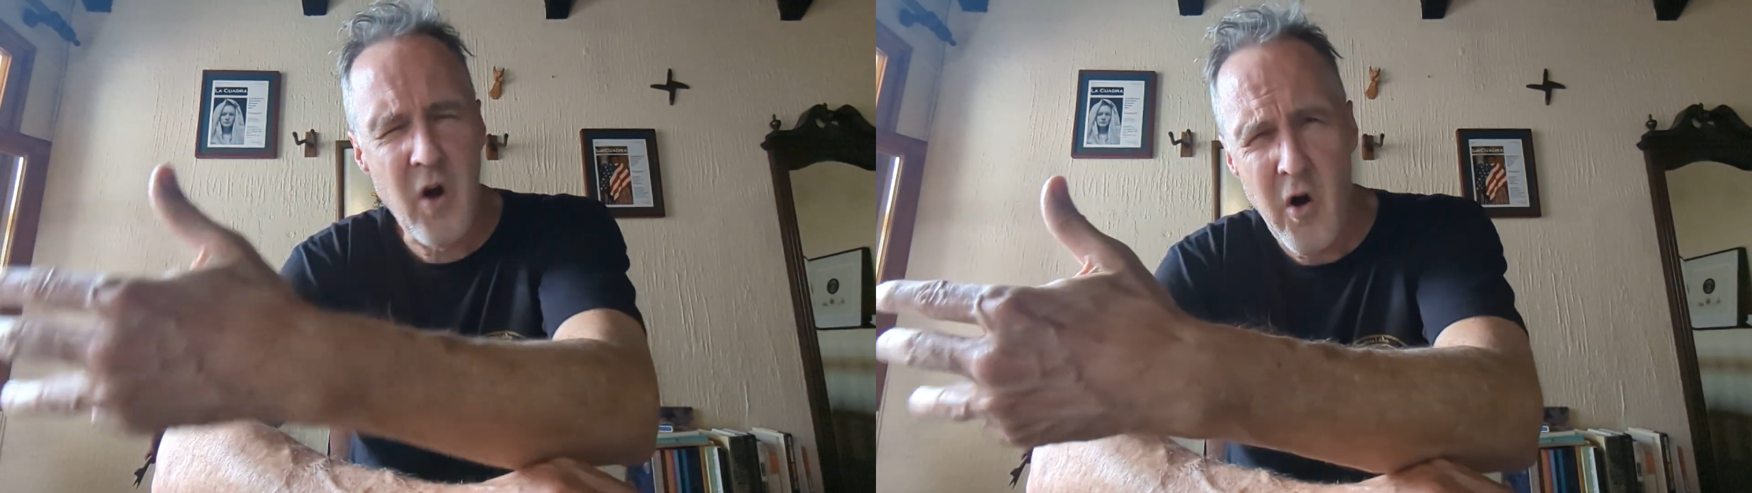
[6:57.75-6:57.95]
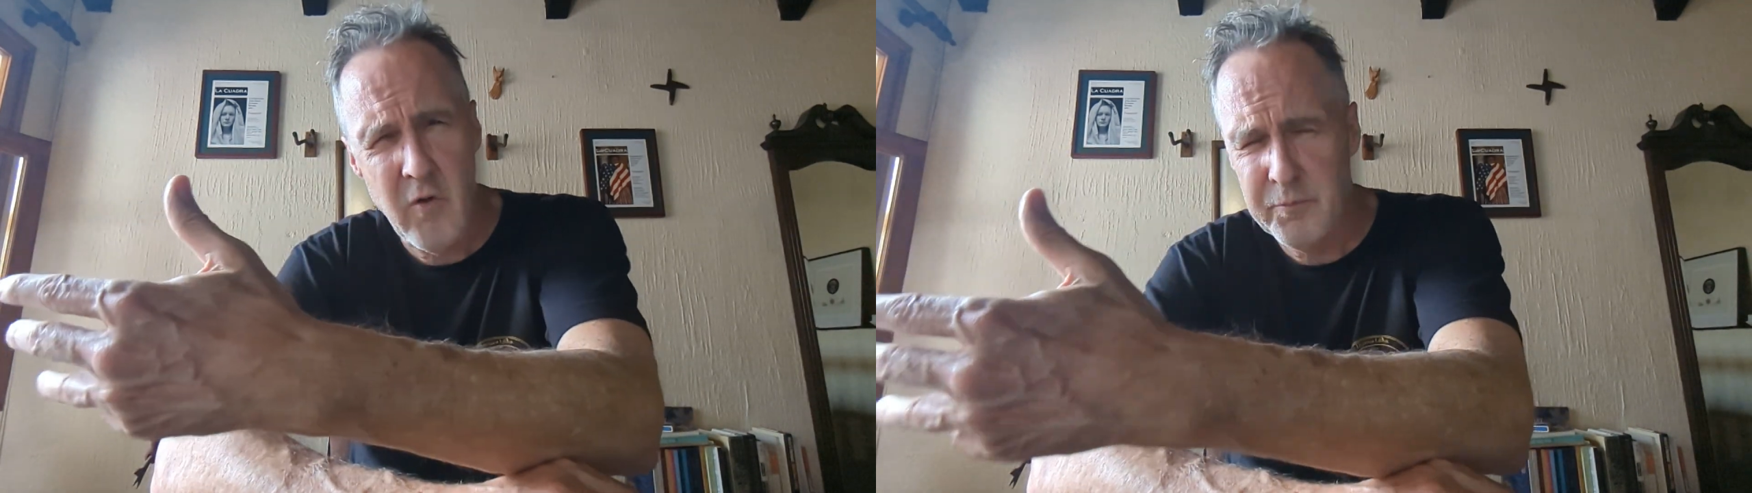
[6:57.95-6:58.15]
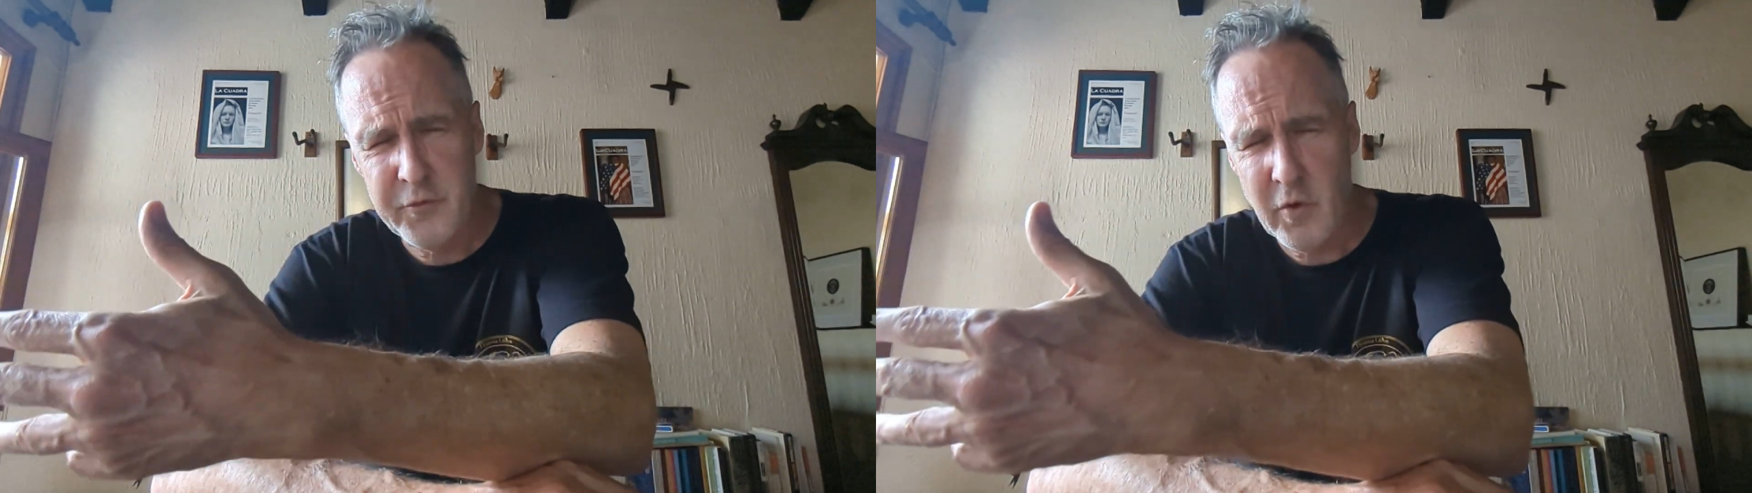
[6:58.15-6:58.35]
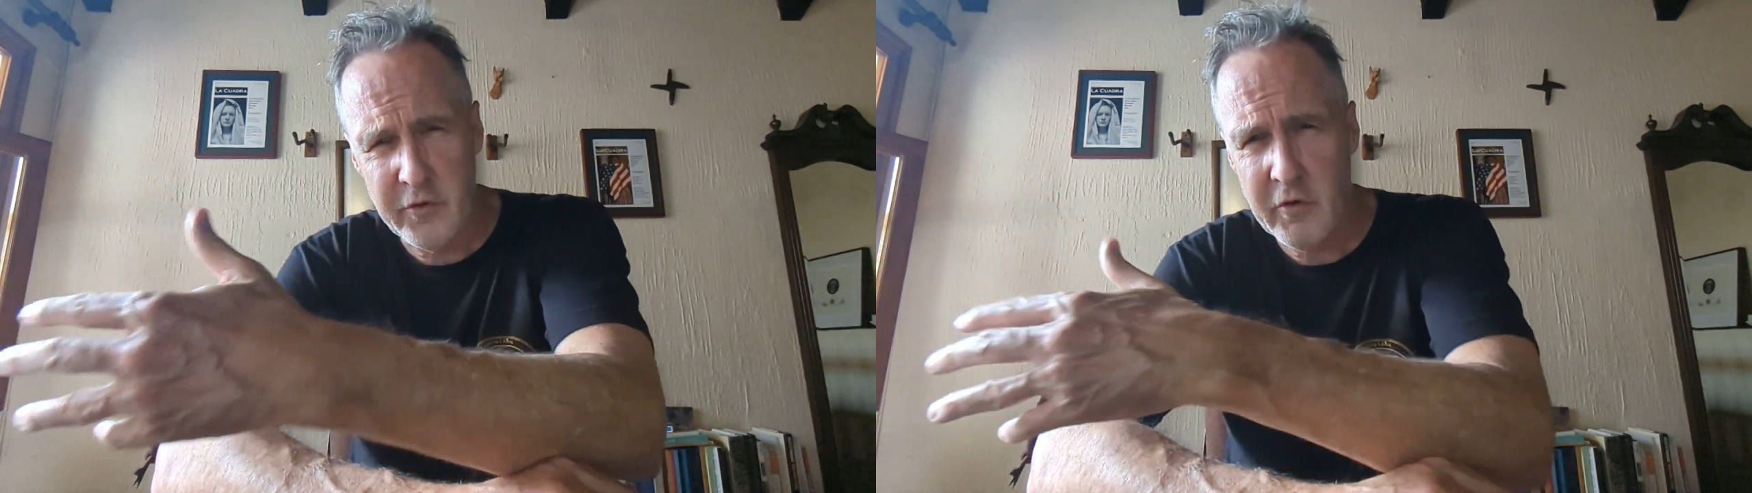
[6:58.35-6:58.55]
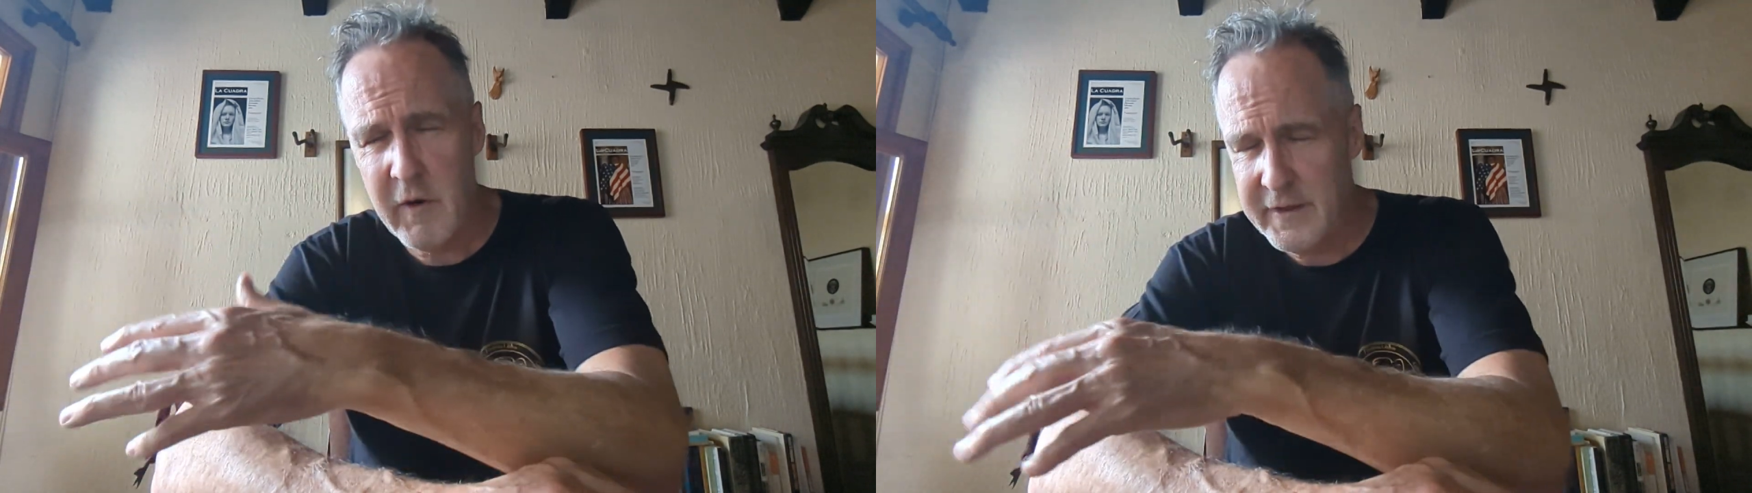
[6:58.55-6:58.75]
all
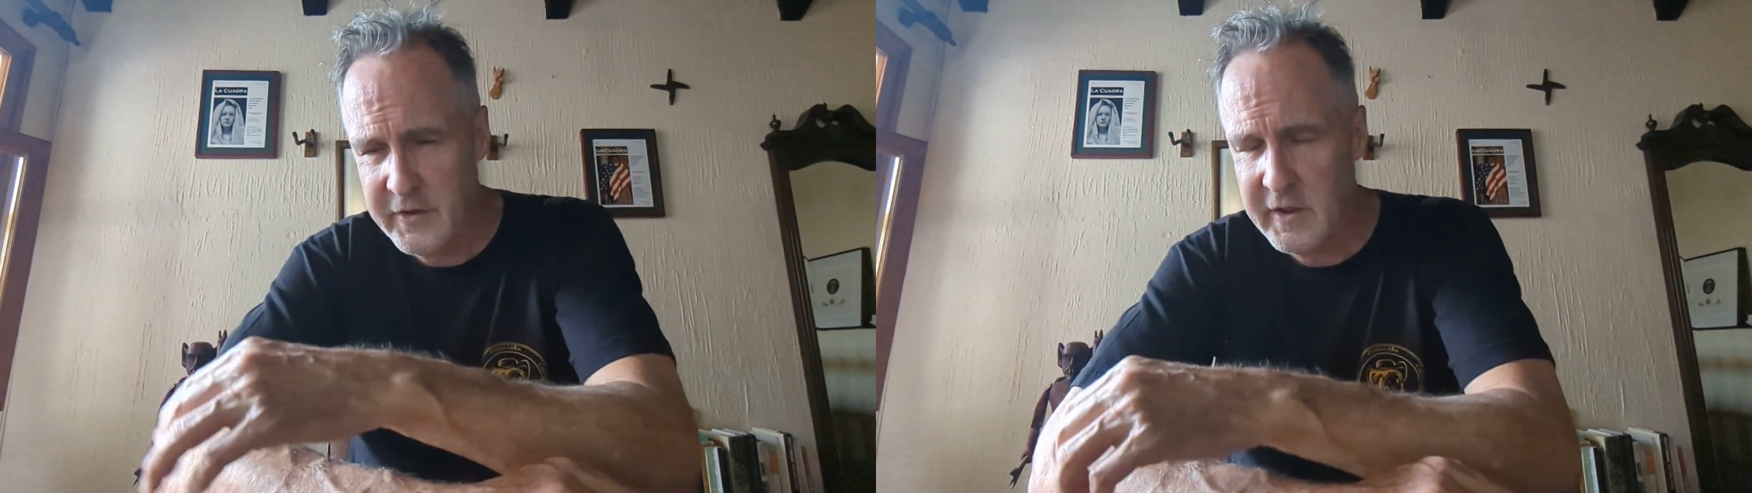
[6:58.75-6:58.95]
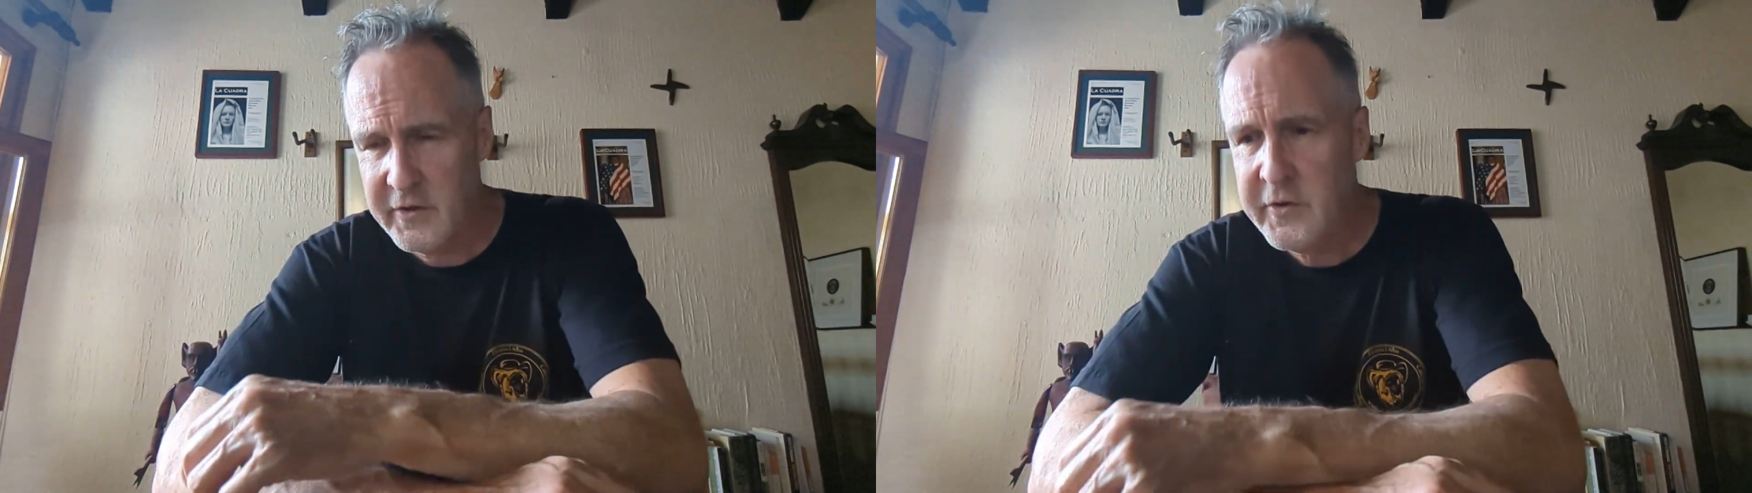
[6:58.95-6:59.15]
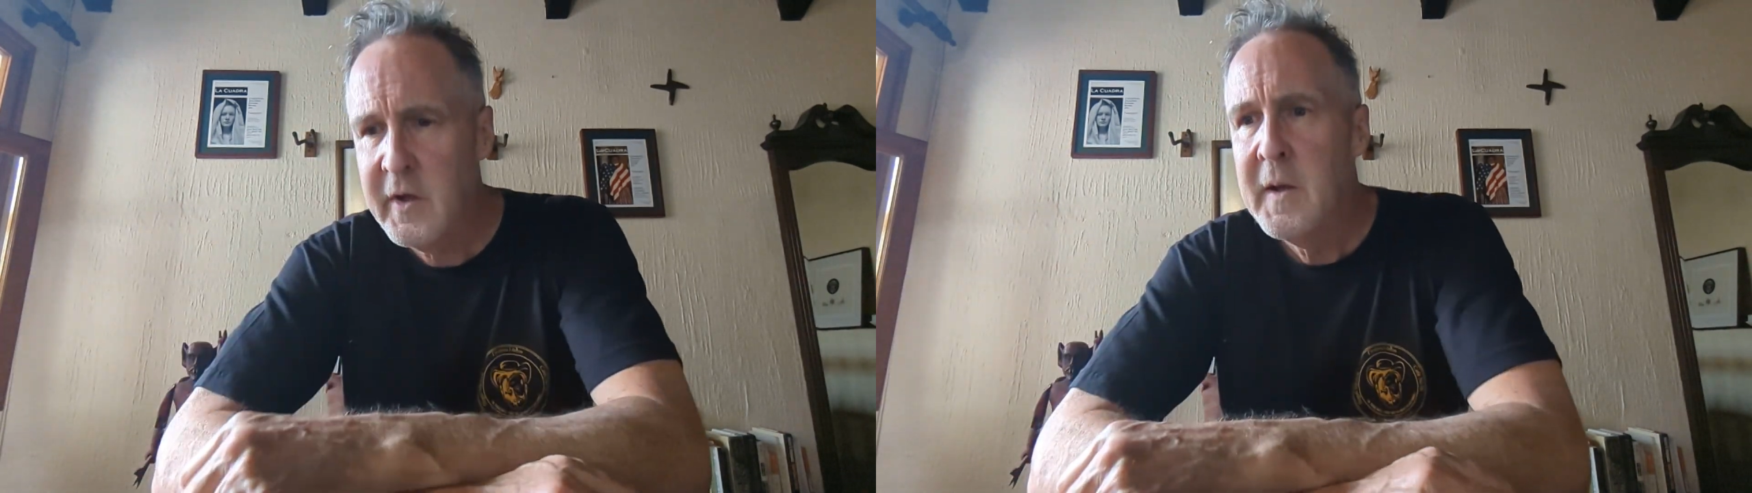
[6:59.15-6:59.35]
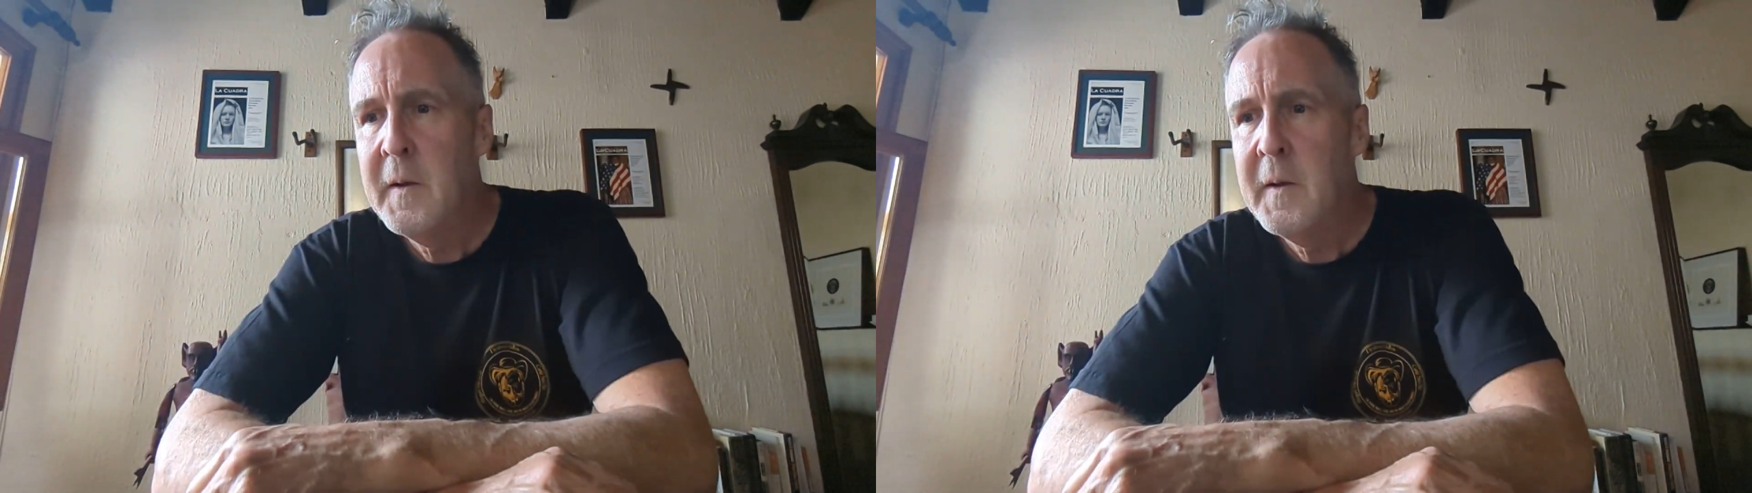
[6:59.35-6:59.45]
sorts of craziness,